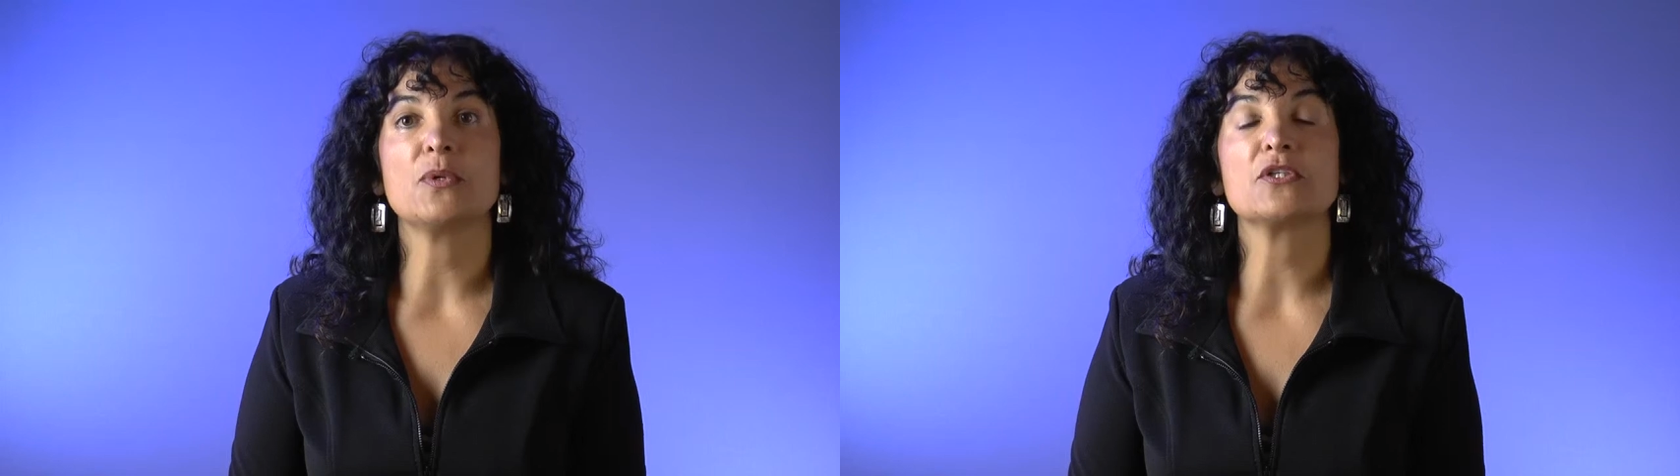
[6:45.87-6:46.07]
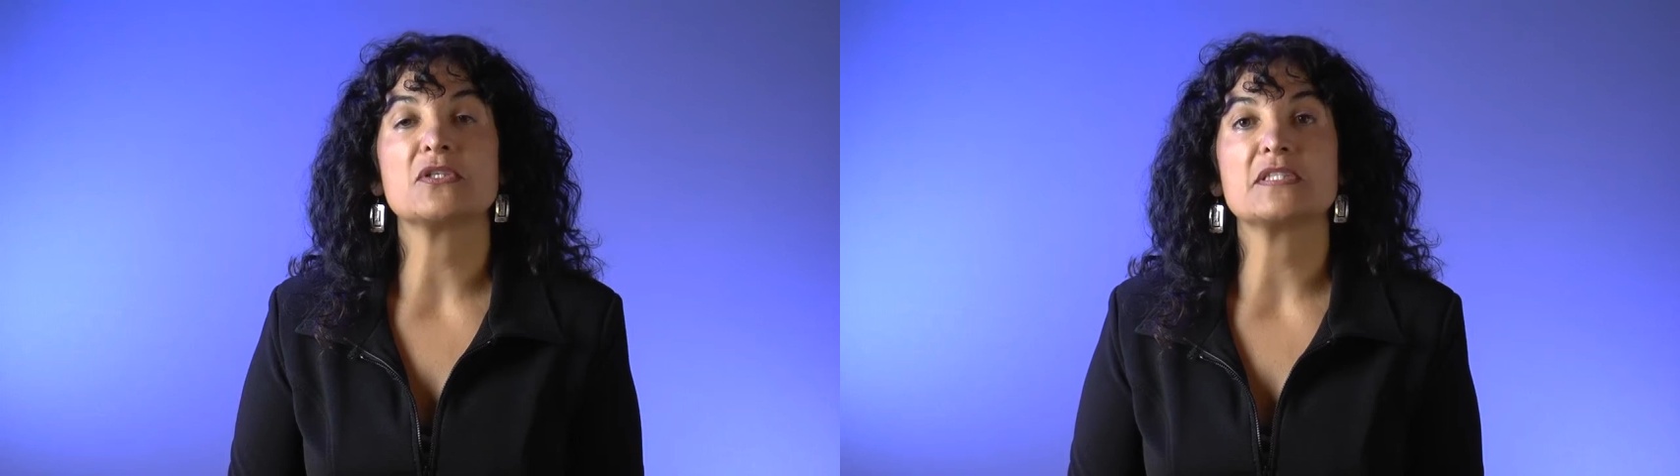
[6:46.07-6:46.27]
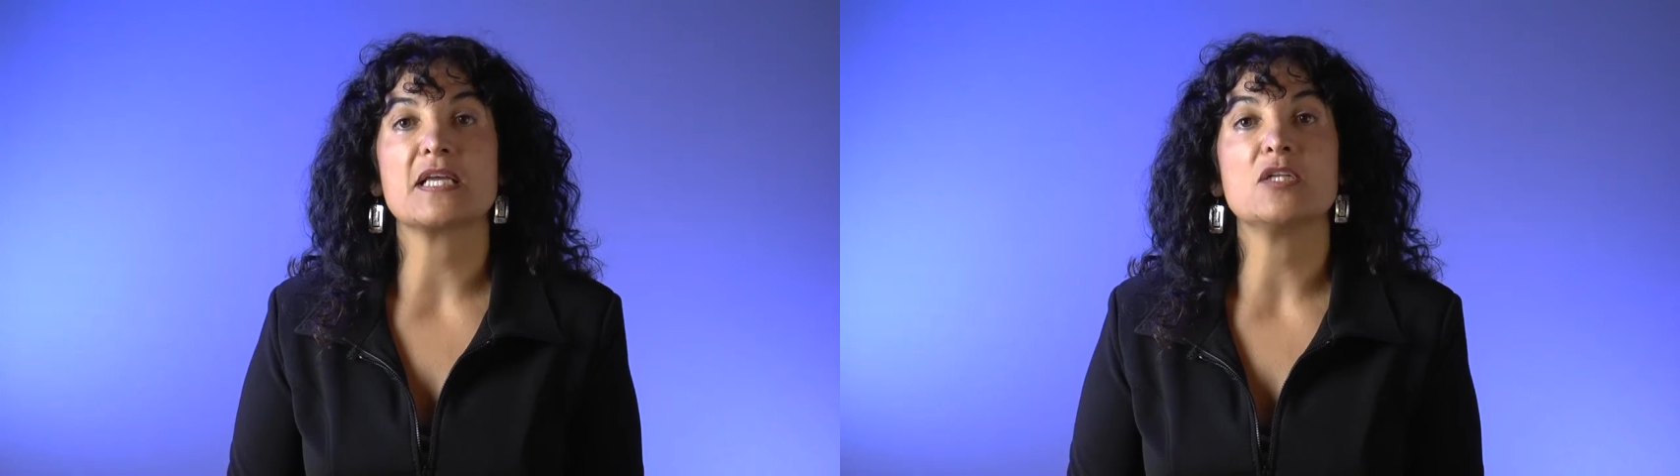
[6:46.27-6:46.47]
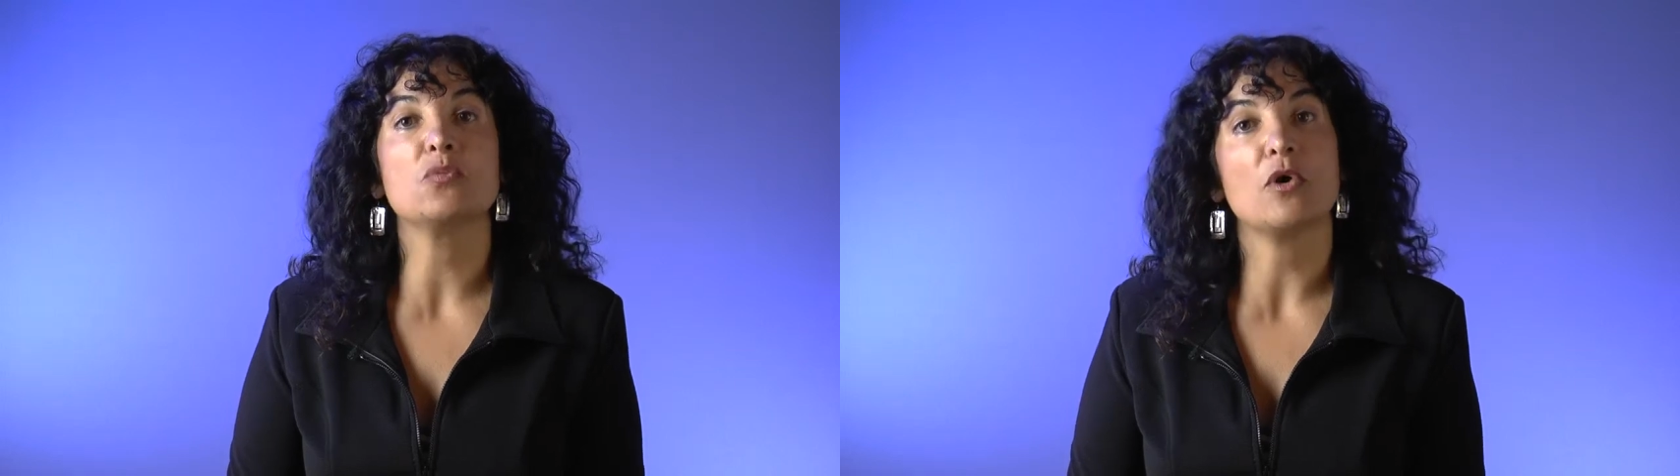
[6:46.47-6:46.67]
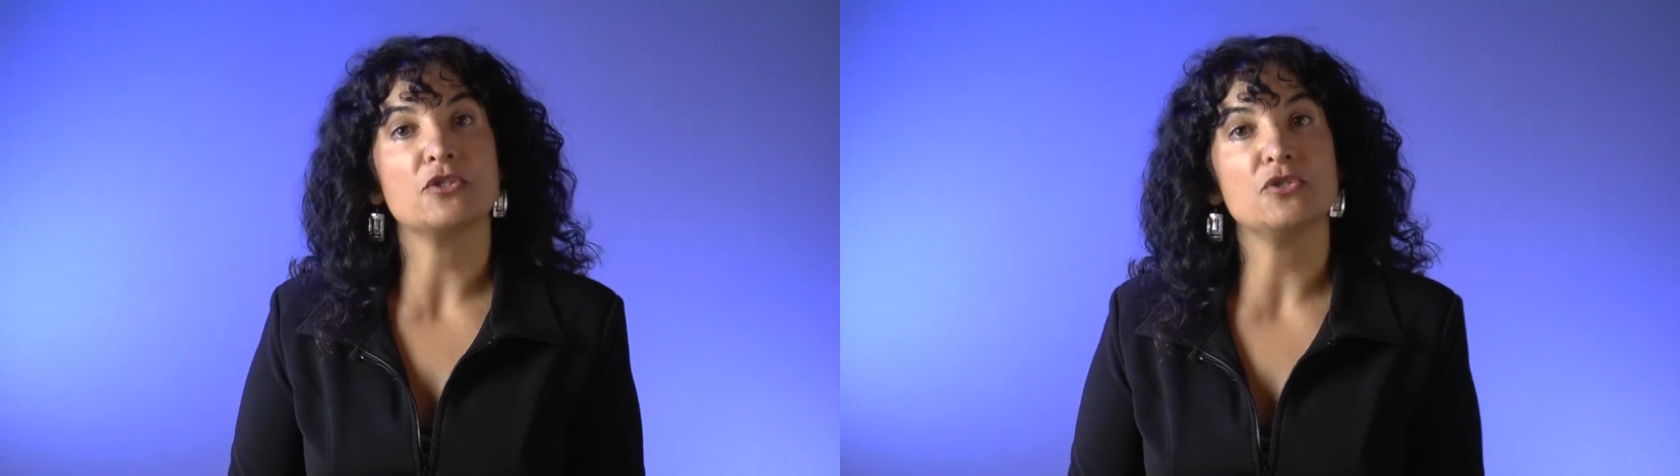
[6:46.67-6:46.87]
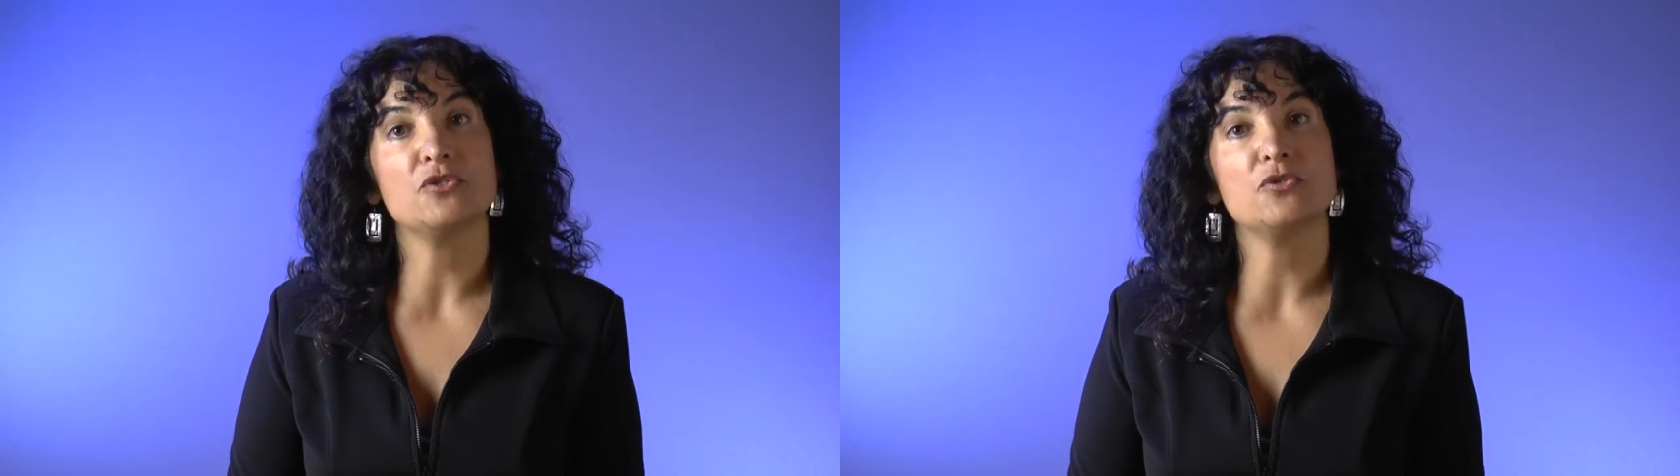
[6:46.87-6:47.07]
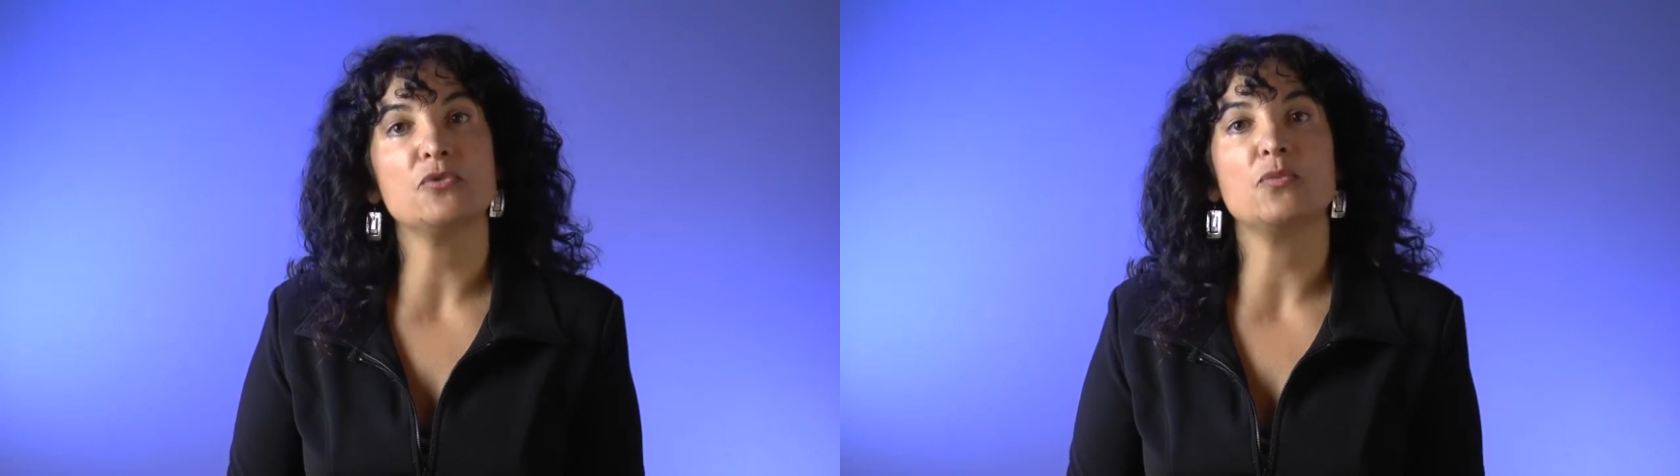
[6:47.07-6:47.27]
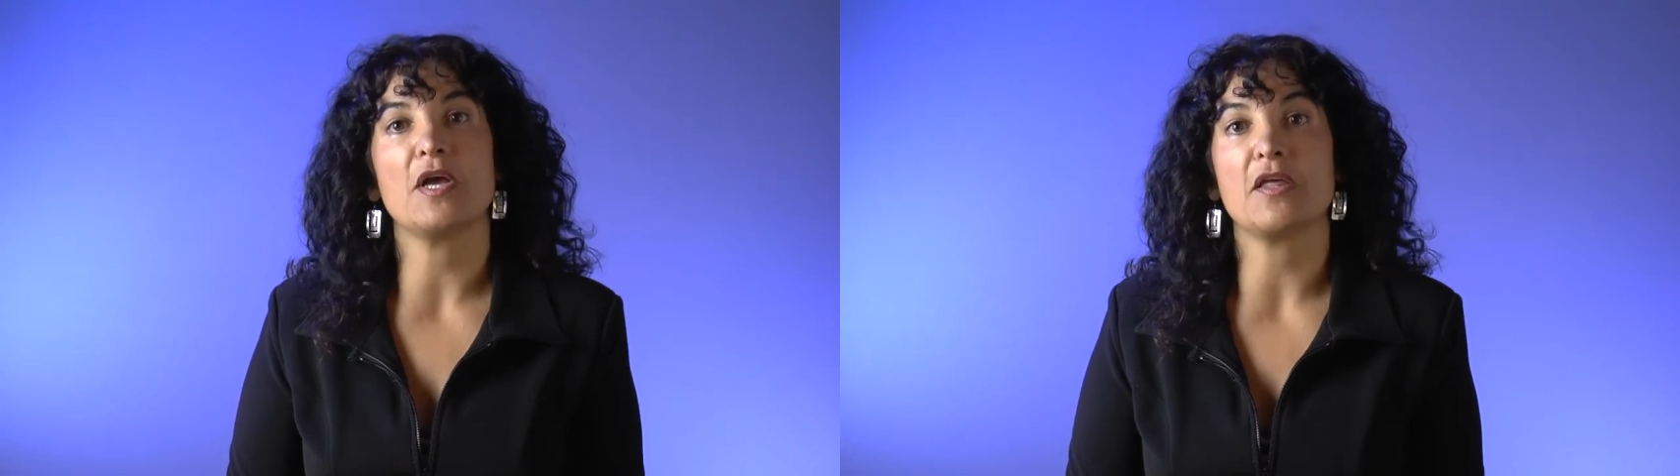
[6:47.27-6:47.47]
understand what to do
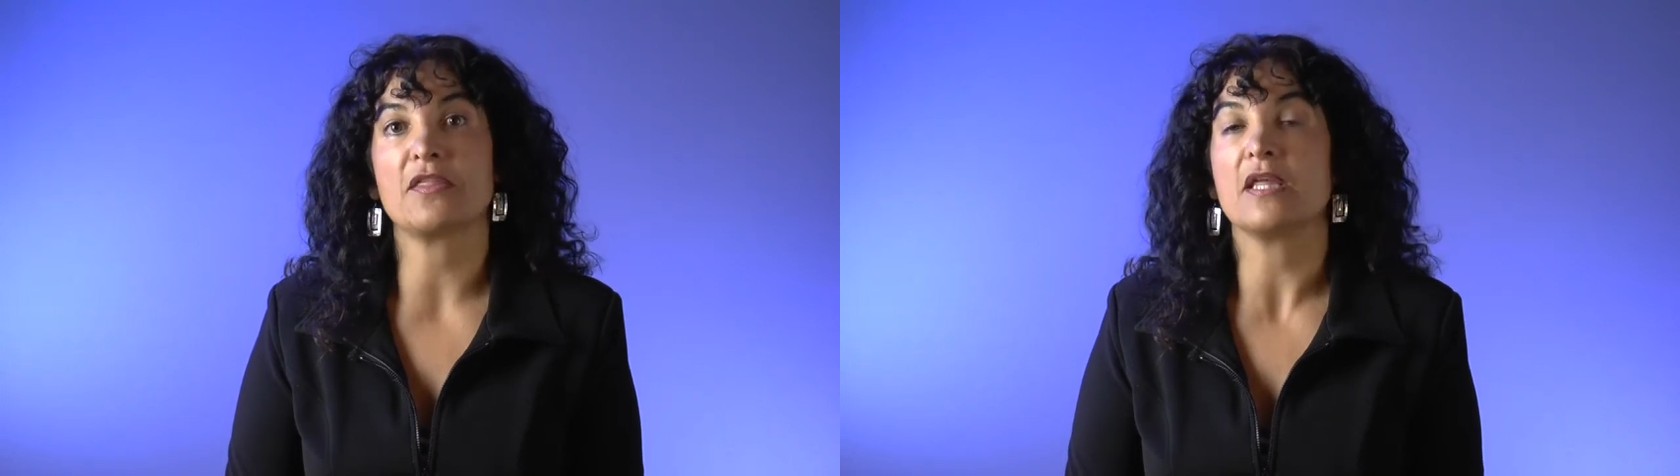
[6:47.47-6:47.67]
with